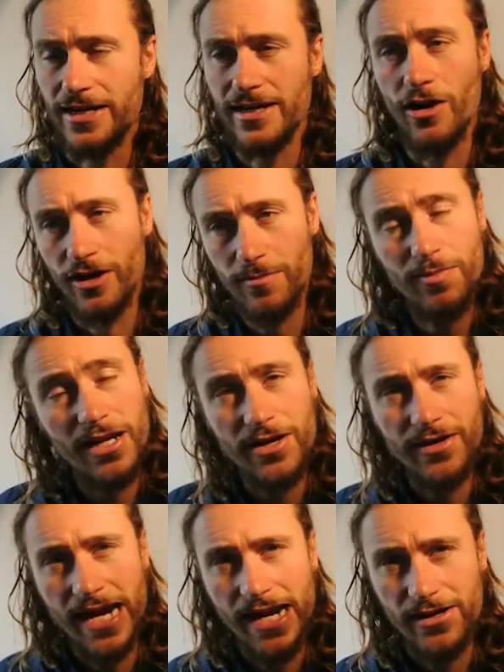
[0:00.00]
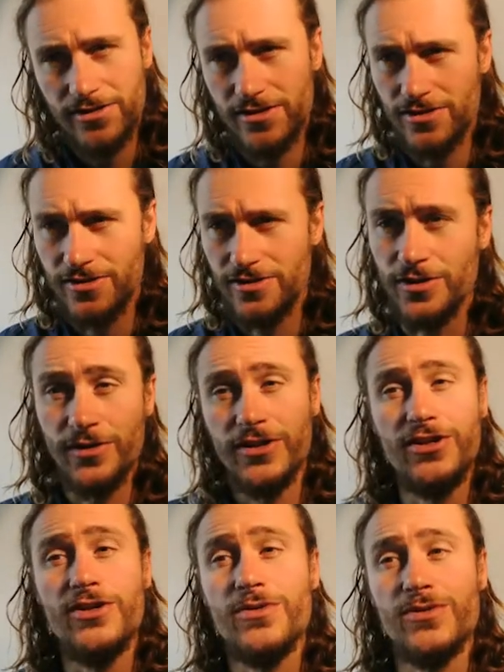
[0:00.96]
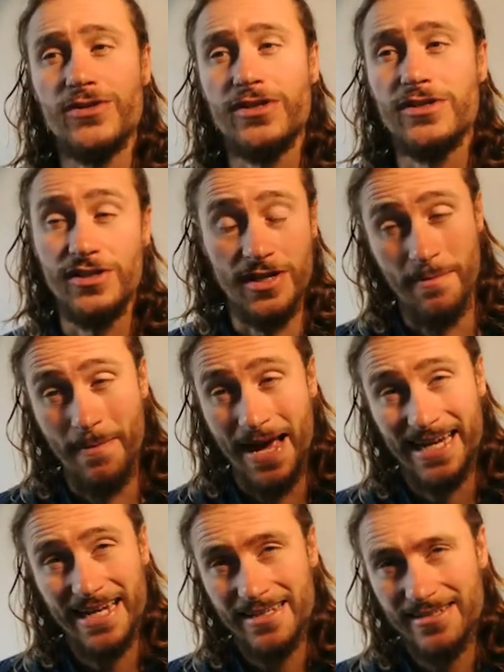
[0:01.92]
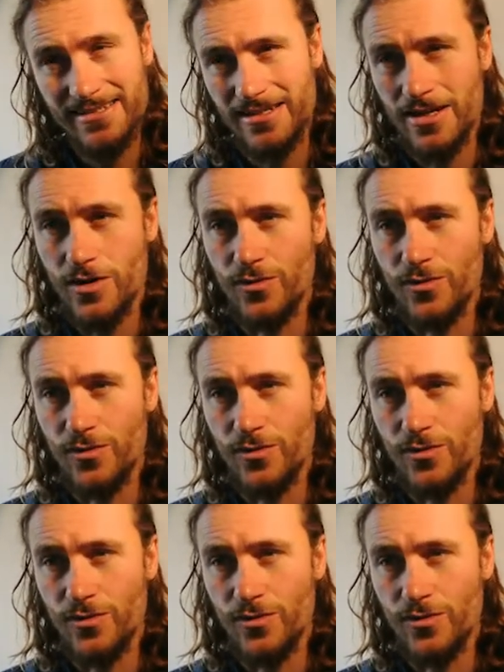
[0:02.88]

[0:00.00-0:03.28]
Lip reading: other player characters, you could use cinematics,